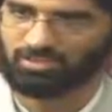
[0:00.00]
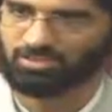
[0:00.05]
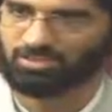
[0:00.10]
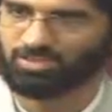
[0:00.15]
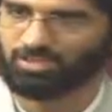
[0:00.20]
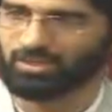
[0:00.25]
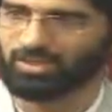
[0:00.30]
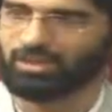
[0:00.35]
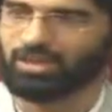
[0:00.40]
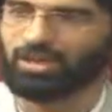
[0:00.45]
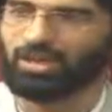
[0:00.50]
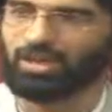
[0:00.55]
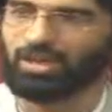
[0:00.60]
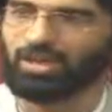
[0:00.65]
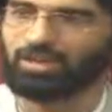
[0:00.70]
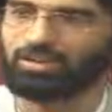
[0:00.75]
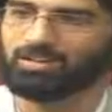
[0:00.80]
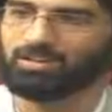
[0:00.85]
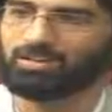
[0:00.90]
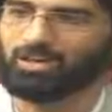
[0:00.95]
they
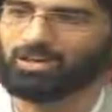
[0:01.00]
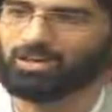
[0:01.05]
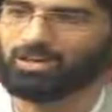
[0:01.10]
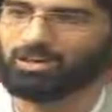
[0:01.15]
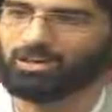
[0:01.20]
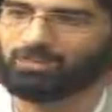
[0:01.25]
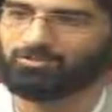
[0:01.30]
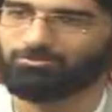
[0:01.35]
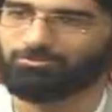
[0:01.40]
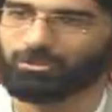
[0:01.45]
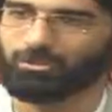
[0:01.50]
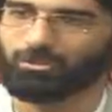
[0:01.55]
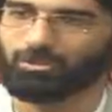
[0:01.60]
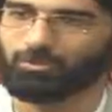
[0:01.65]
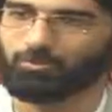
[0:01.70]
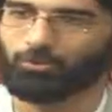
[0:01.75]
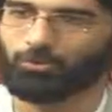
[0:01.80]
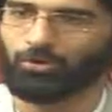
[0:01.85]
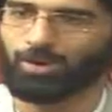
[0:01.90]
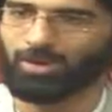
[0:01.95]
had a very
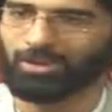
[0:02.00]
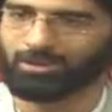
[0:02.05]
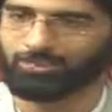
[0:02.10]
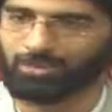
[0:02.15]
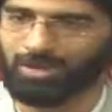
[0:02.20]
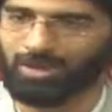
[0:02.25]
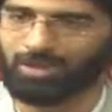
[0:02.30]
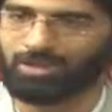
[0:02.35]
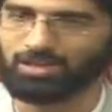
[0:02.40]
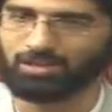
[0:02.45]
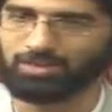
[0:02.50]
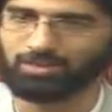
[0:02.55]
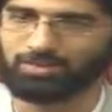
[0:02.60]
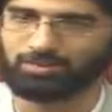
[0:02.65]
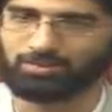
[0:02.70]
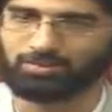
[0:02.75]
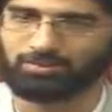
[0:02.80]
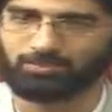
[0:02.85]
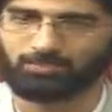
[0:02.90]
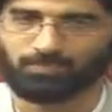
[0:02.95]
pragmatic
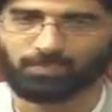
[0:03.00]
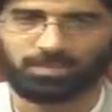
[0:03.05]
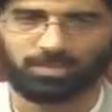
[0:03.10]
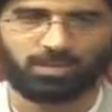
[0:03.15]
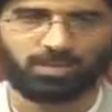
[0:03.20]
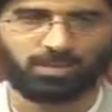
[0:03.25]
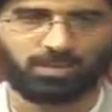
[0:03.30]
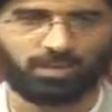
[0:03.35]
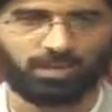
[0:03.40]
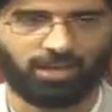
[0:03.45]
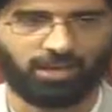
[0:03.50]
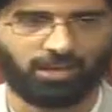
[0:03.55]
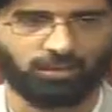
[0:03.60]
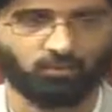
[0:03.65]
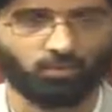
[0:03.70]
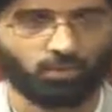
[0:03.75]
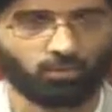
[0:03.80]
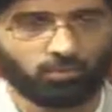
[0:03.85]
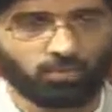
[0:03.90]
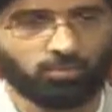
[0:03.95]
and
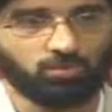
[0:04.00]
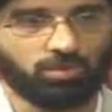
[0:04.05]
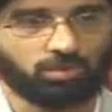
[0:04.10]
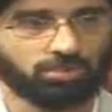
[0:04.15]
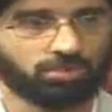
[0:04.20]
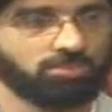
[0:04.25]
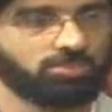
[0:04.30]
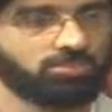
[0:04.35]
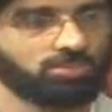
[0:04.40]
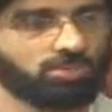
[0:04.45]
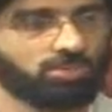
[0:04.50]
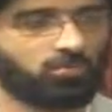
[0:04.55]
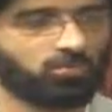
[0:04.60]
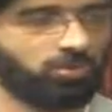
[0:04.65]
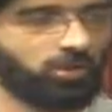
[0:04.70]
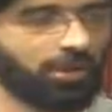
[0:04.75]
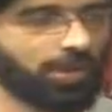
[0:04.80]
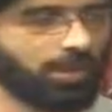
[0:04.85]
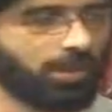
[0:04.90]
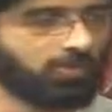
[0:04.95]
what we would consider
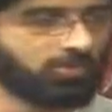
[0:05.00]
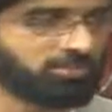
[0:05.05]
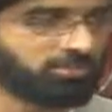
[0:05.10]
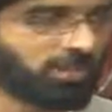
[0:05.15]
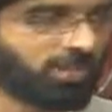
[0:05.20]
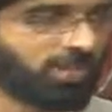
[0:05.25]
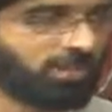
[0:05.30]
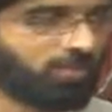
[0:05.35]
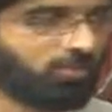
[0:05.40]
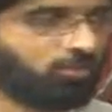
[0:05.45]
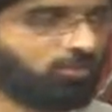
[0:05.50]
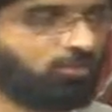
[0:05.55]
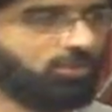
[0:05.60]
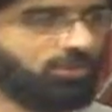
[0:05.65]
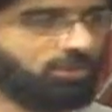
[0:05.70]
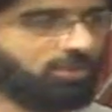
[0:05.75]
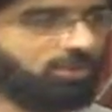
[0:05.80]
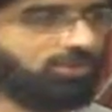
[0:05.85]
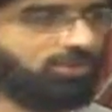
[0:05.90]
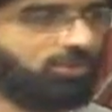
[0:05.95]
perhaps a
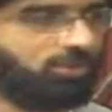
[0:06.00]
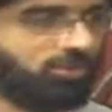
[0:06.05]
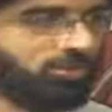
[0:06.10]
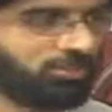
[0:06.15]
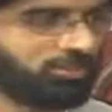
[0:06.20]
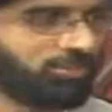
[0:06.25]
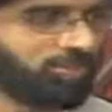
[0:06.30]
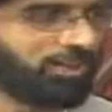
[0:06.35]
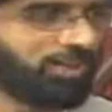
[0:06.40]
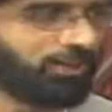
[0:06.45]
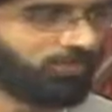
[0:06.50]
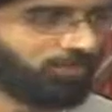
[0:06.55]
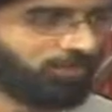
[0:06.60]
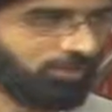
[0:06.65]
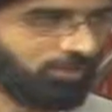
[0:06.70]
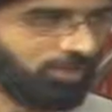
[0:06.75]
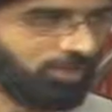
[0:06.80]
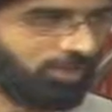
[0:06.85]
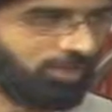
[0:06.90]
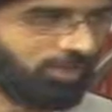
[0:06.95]
reasonable type
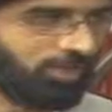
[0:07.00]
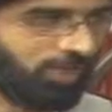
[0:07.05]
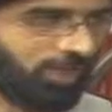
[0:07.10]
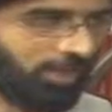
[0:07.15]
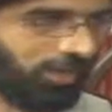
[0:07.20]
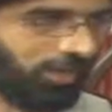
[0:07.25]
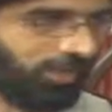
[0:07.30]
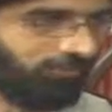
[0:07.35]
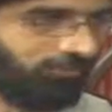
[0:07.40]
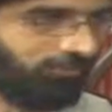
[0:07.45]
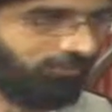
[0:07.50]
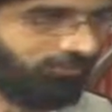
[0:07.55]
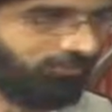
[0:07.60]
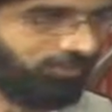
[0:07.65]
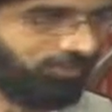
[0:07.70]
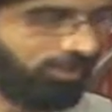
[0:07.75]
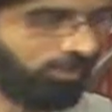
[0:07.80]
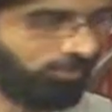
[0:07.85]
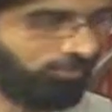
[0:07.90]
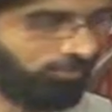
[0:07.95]
of
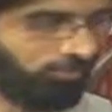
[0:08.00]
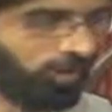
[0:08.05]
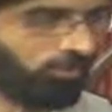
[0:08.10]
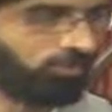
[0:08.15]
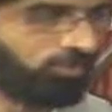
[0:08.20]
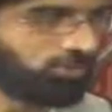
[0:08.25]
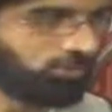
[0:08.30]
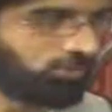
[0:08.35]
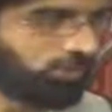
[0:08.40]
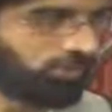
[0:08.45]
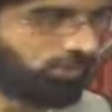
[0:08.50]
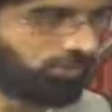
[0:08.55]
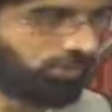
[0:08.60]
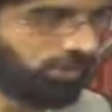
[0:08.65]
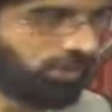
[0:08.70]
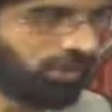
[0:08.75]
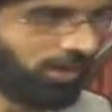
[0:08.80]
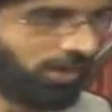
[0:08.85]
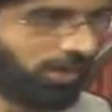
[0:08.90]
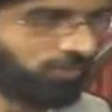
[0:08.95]
approach with
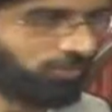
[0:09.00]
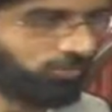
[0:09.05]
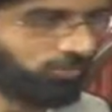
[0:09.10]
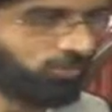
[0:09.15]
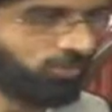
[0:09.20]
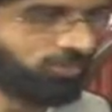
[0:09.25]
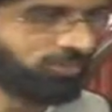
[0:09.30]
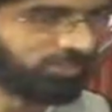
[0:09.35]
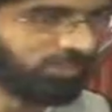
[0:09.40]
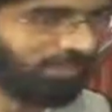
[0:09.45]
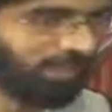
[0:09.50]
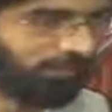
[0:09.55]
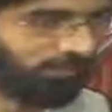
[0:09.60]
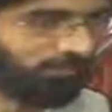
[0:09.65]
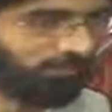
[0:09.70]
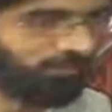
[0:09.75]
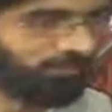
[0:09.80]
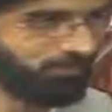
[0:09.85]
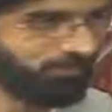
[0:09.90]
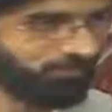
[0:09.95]
regard to Islam.
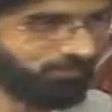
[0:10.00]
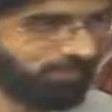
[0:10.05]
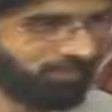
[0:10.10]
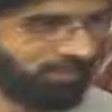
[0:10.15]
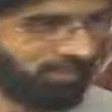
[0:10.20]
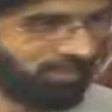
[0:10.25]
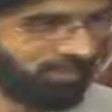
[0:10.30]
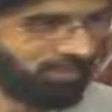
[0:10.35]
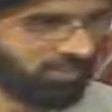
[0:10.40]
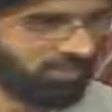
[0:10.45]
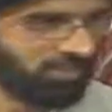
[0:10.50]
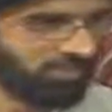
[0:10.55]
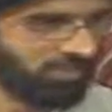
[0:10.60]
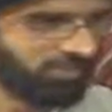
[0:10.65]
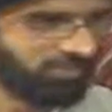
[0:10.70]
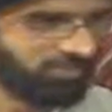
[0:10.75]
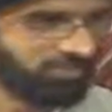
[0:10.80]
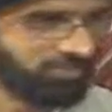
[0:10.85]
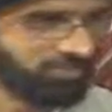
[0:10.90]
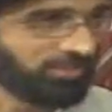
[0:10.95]

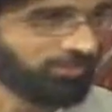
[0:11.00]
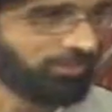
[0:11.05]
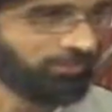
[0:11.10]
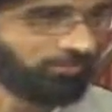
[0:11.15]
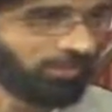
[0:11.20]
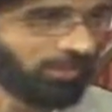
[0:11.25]
Some of